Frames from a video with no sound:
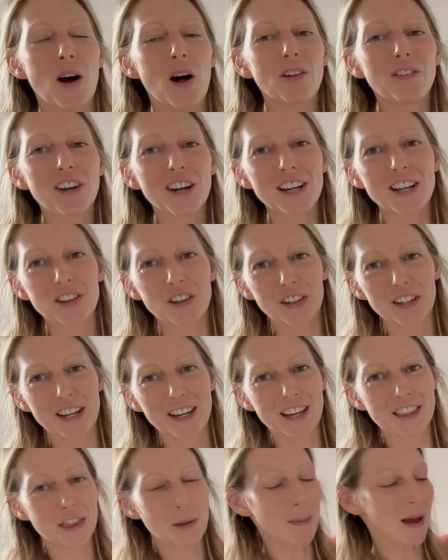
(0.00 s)
looking
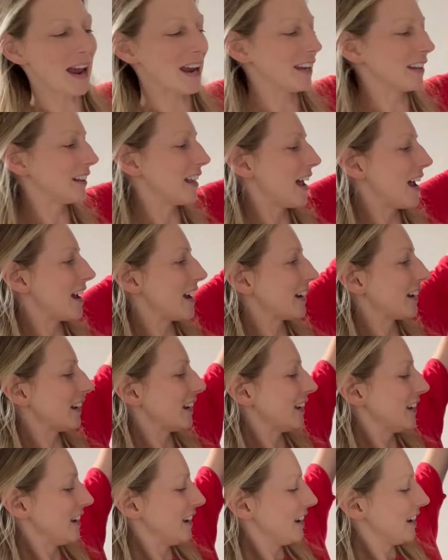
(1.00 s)
at the pant leg,
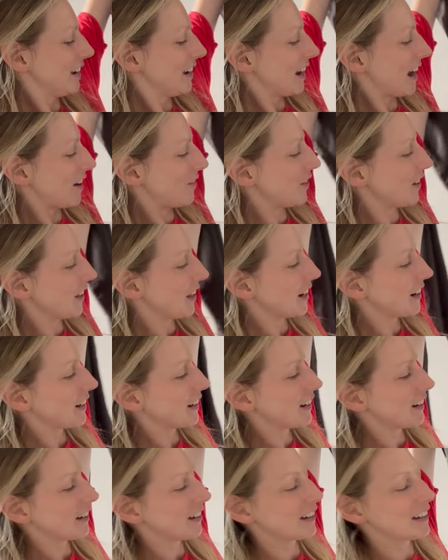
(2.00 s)
I feel
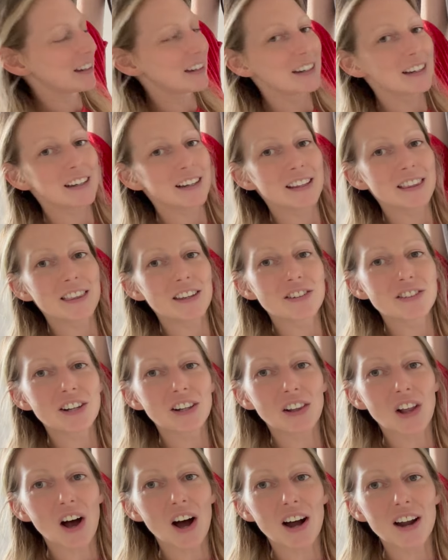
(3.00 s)
like there's a
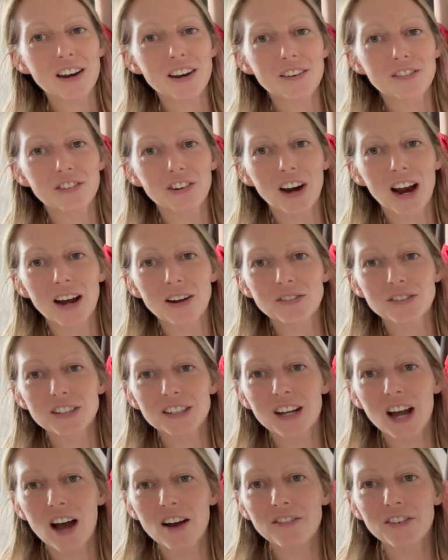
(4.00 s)
lot of ground to
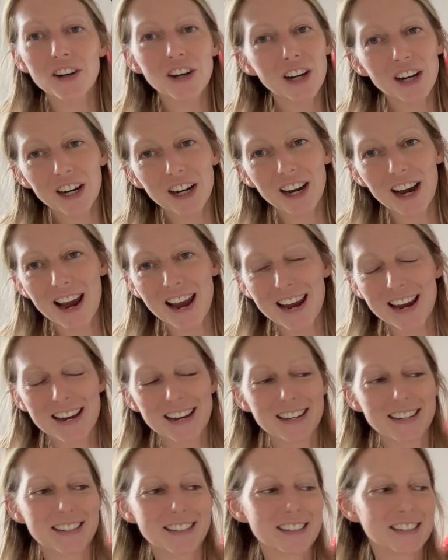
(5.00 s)
cover
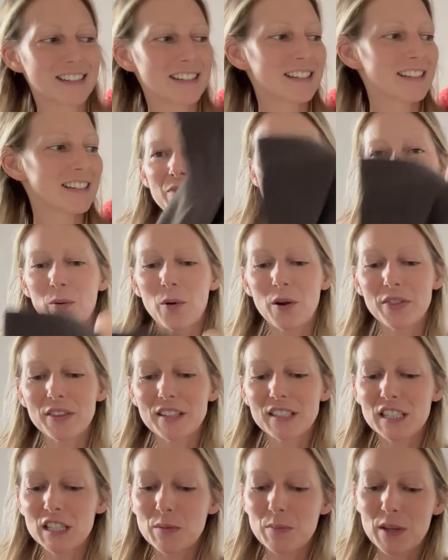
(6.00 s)
and I want
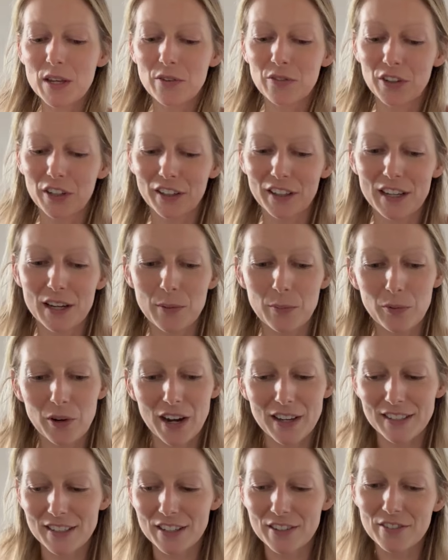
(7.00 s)
these to be really
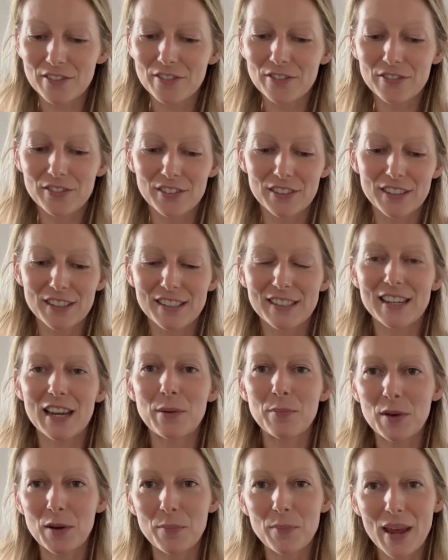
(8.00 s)
impressive
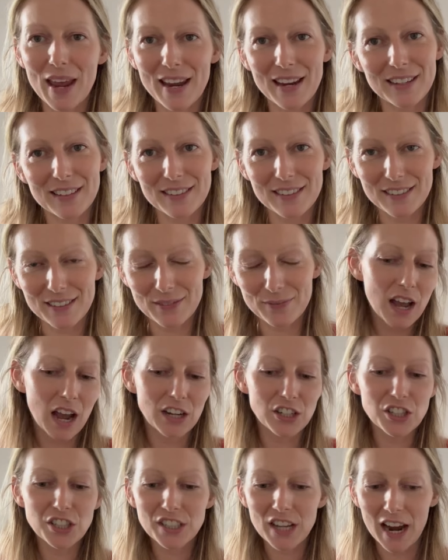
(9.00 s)
statement pants. I
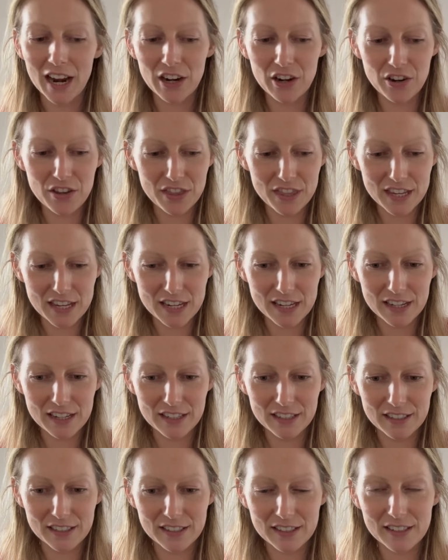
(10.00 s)
just ironed
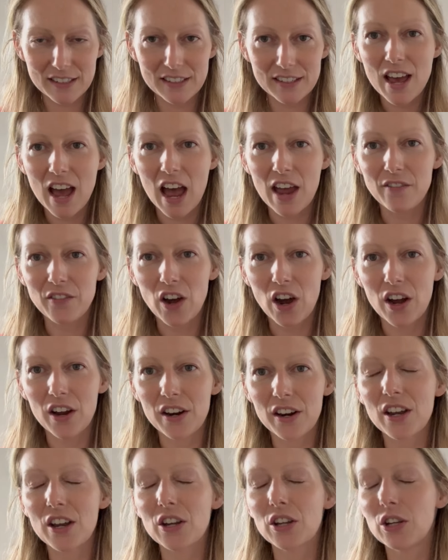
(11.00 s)
these. I've
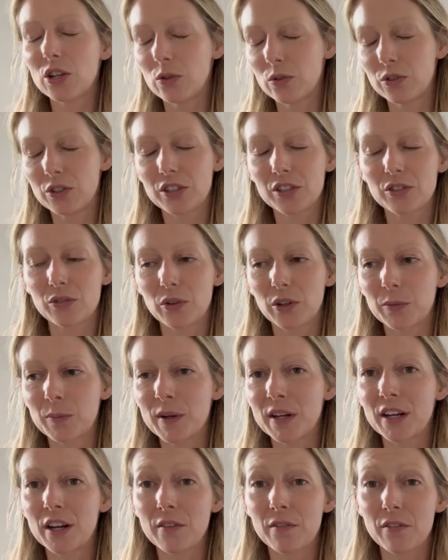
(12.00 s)
got a huge assortment of